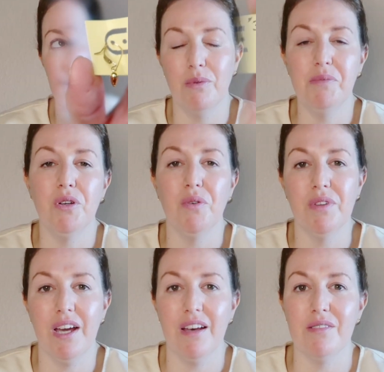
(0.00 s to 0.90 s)
The woman who
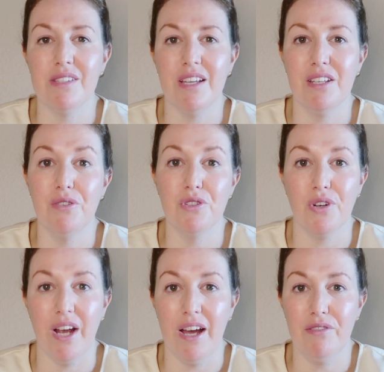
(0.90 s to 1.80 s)
owned the house had a huge
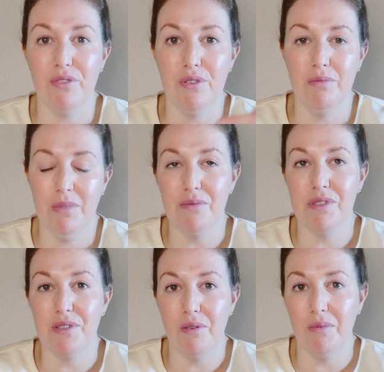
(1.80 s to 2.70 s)
craft room. It was
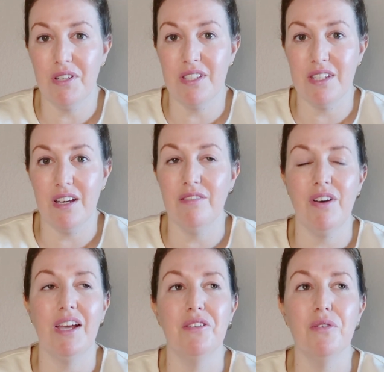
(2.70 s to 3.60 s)
so much stuff.
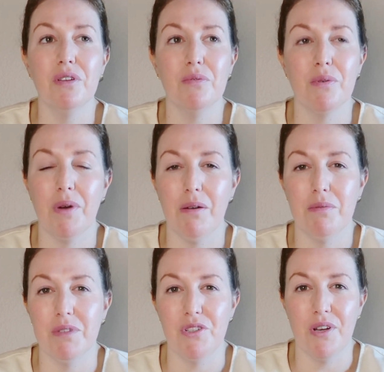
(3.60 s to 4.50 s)
I know there were
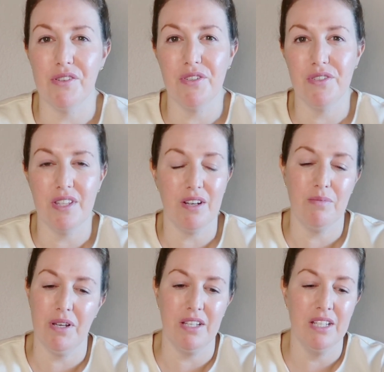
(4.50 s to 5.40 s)
probably treasures there,
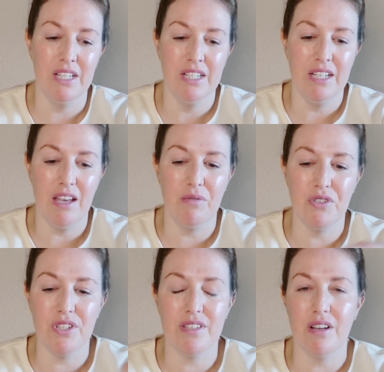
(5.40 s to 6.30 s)
but it was
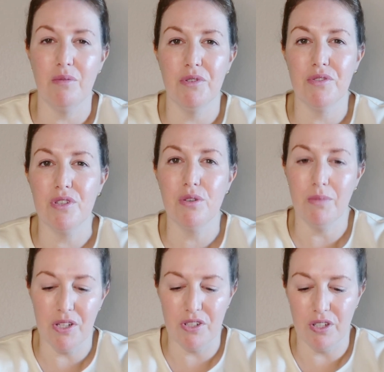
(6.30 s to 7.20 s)
just almost too
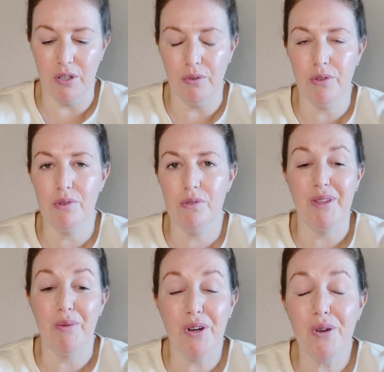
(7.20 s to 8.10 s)
much to go through.
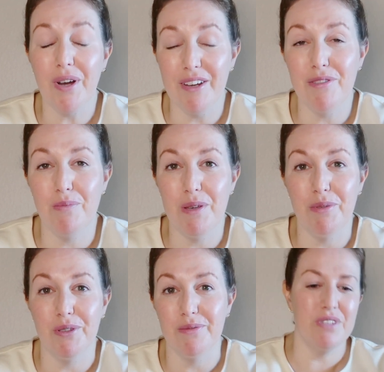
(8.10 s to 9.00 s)
There were quite a few
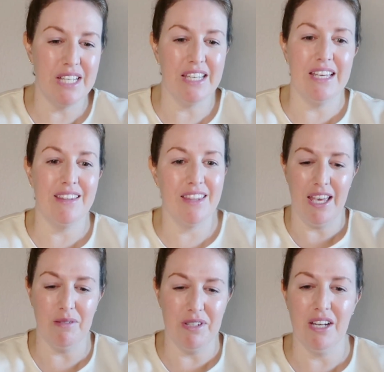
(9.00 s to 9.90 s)
people digging and
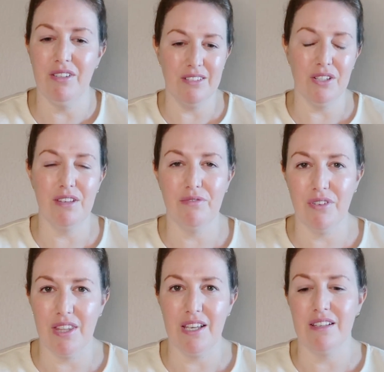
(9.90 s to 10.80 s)
camped out looking for
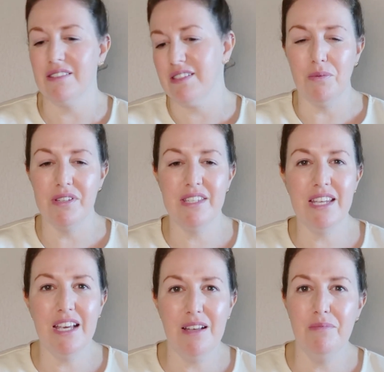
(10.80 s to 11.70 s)
things. There were
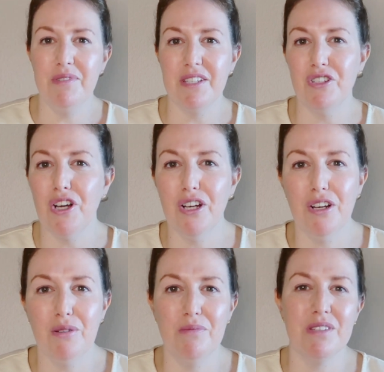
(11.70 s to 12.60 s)
stamps and
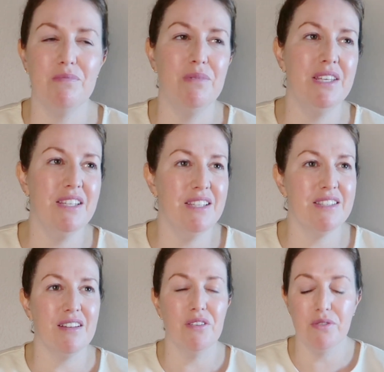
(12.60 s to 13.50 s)
charms and beads
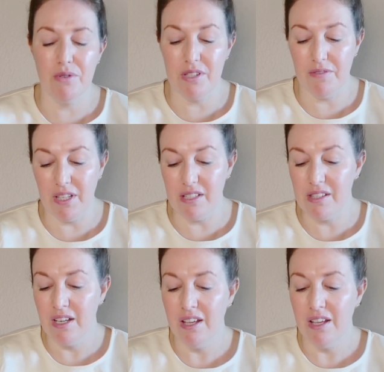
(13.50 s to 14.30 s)
and all sorts of things.